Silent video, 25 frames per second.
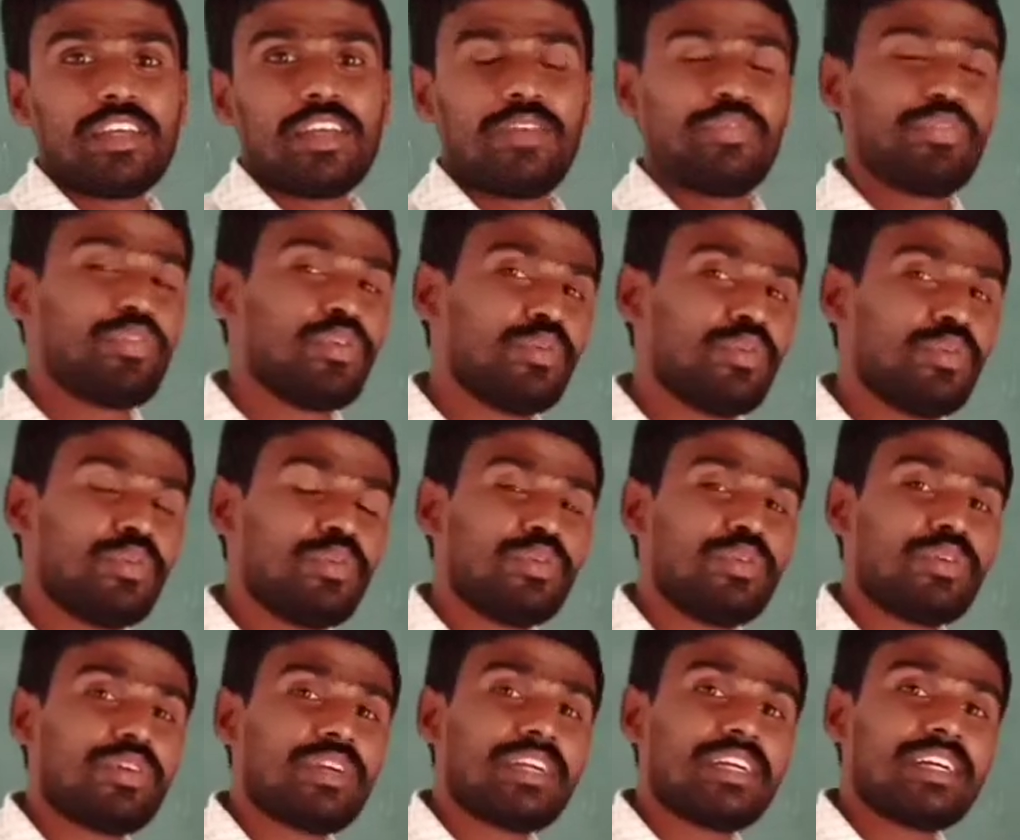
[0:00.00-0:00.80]
If you
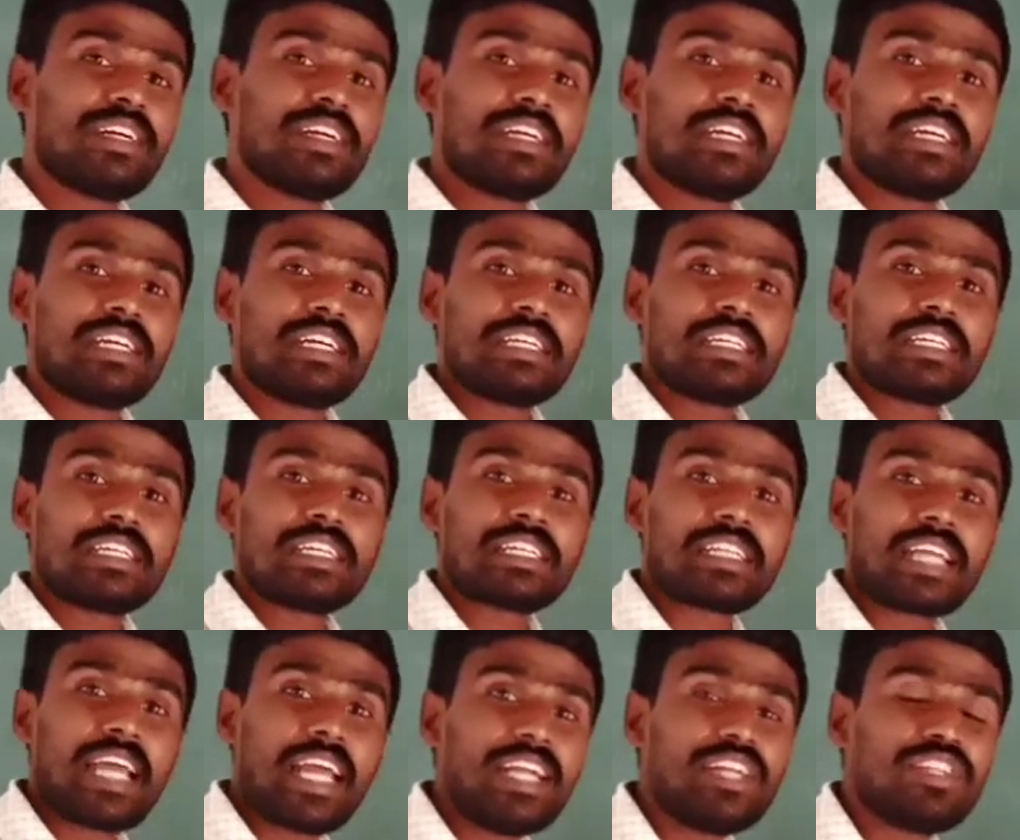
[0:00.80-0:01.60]

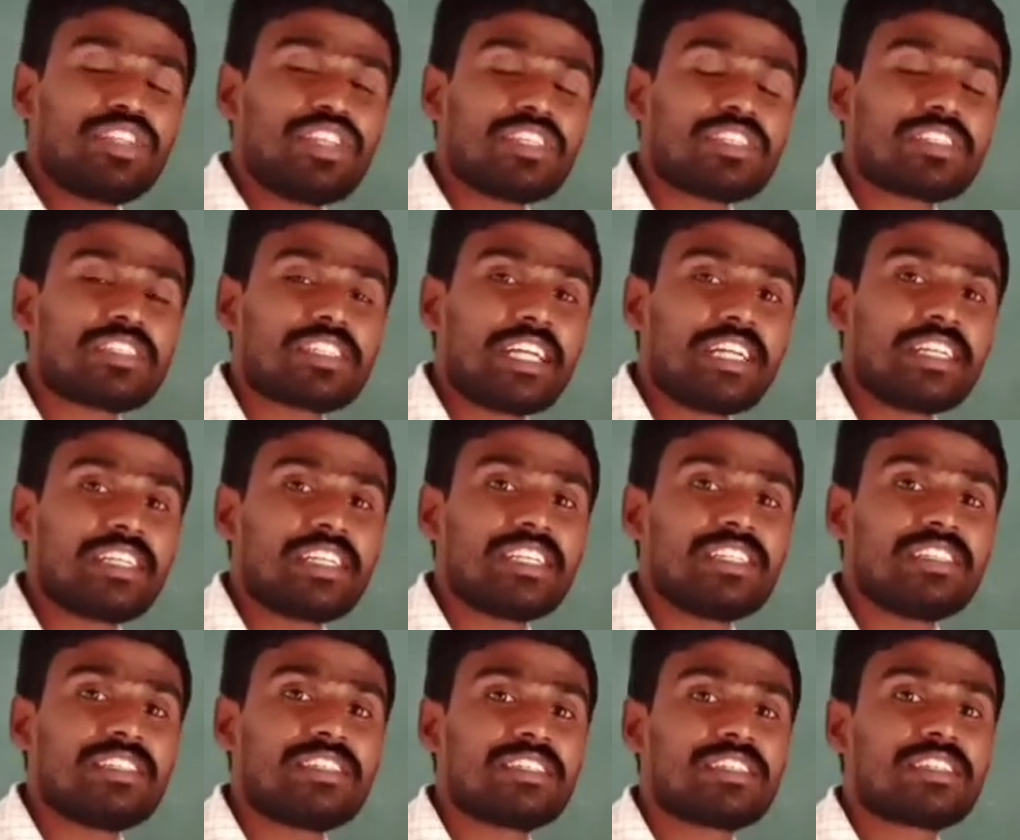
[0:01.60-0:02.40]
write this
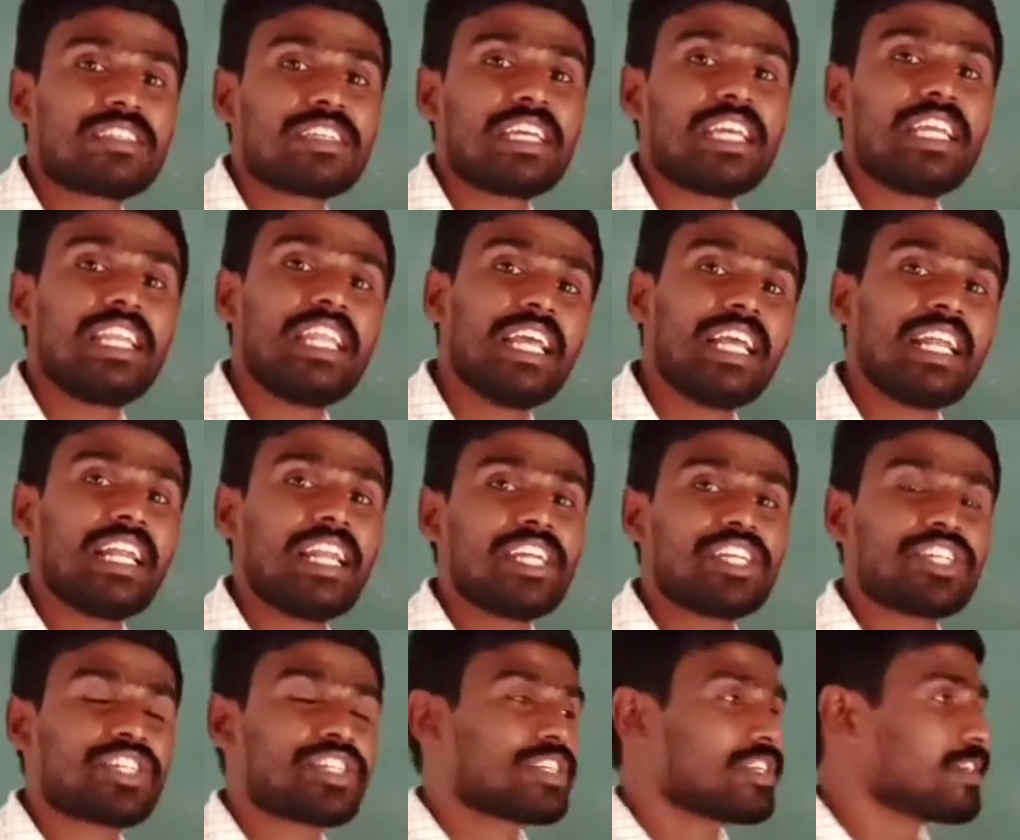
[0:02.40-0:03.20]
sentence in
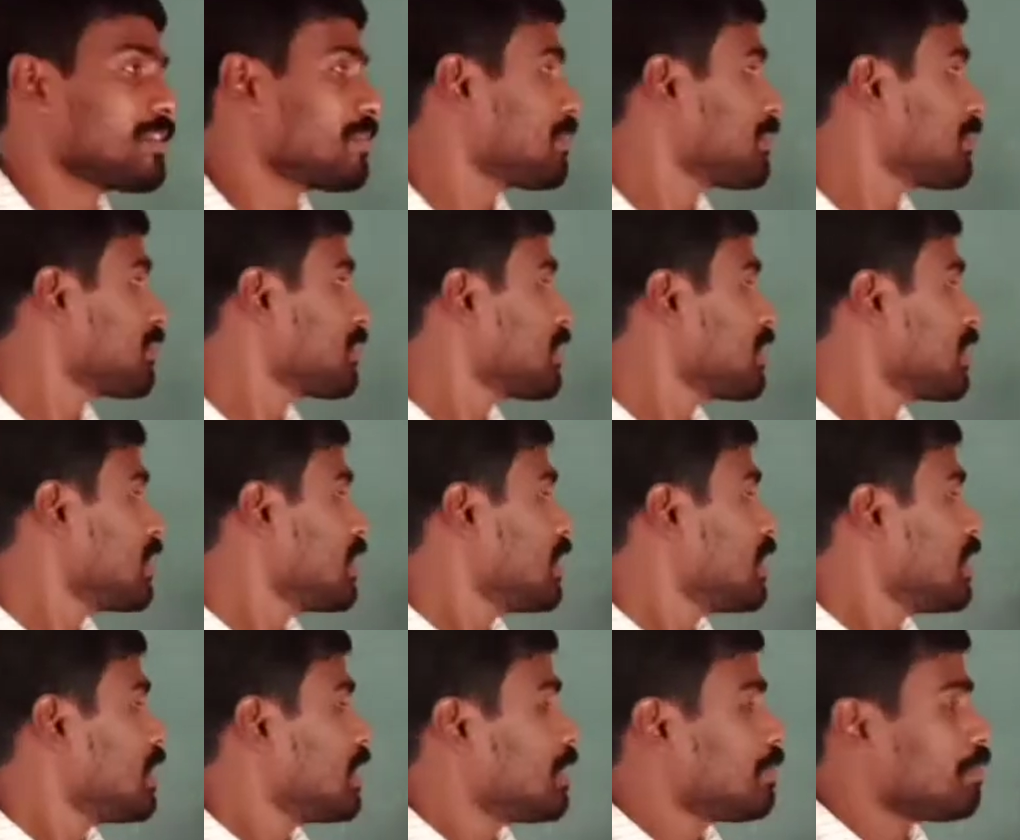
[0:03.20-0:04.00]
English,
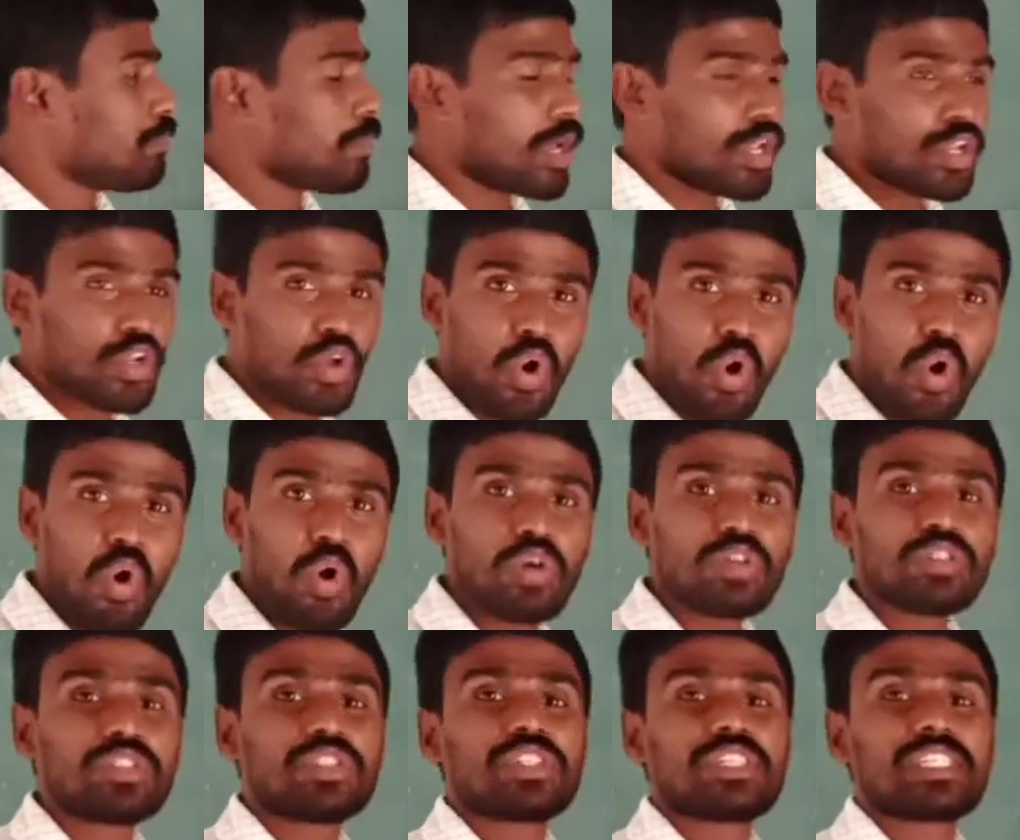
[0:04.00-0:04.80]

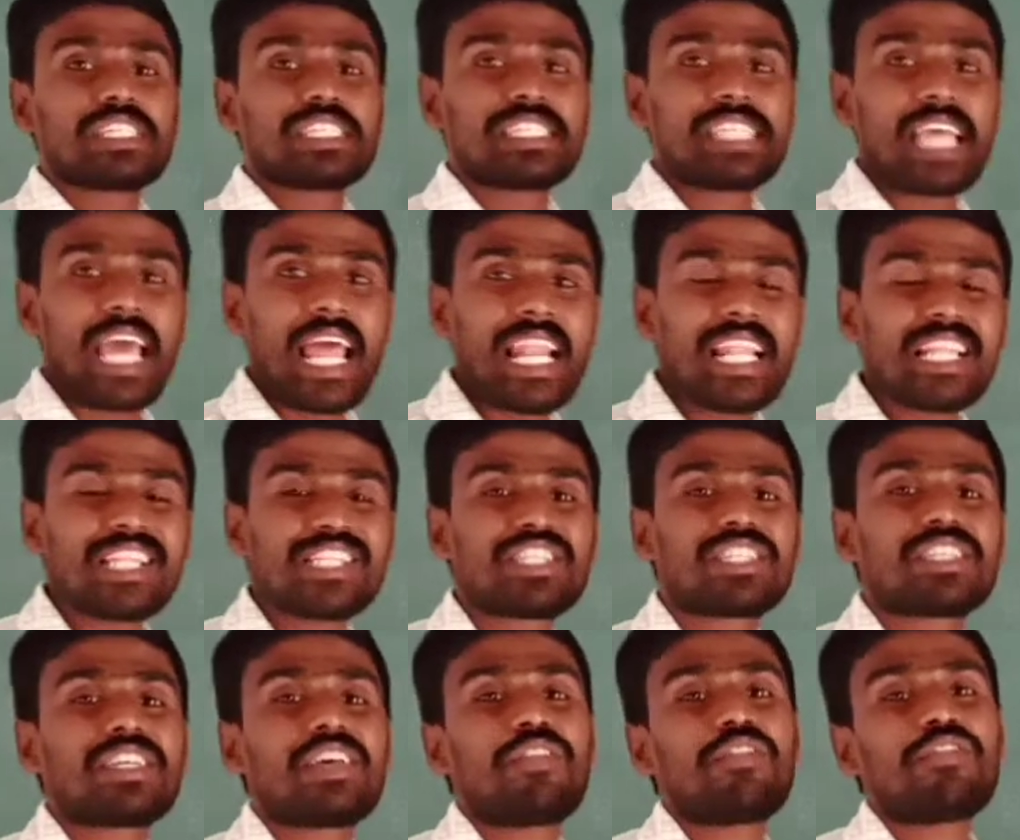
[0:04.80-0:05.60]
Manoj
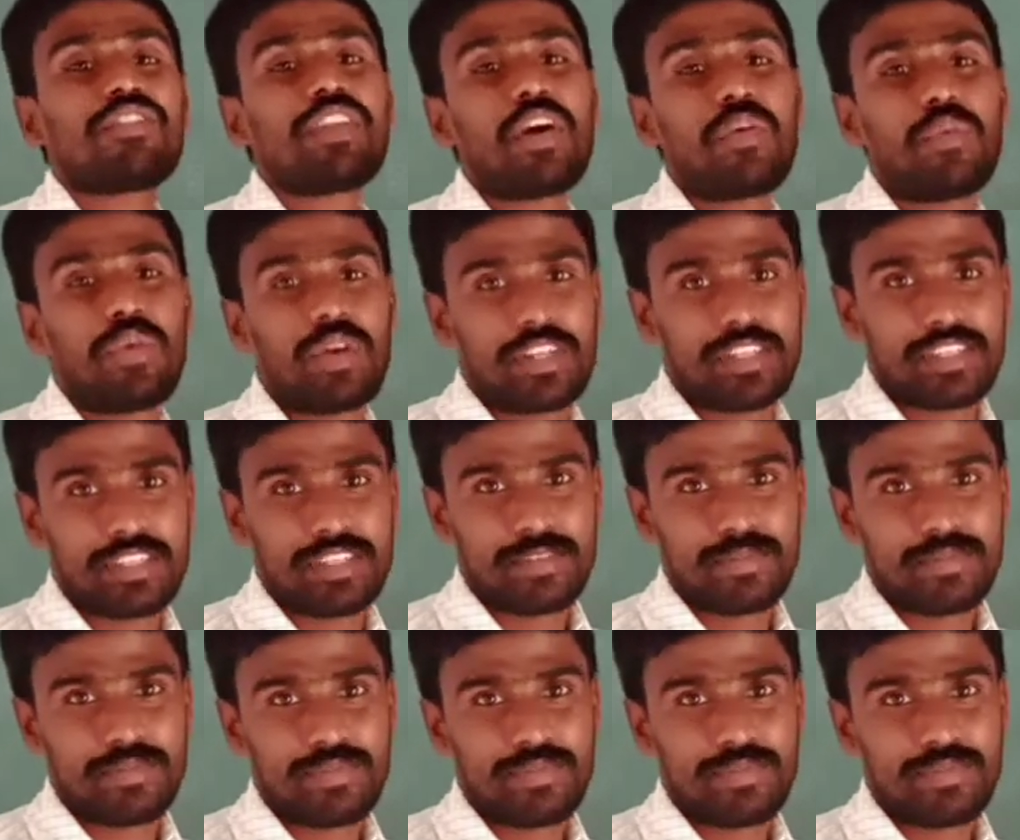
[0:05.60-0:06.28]
sells flowers.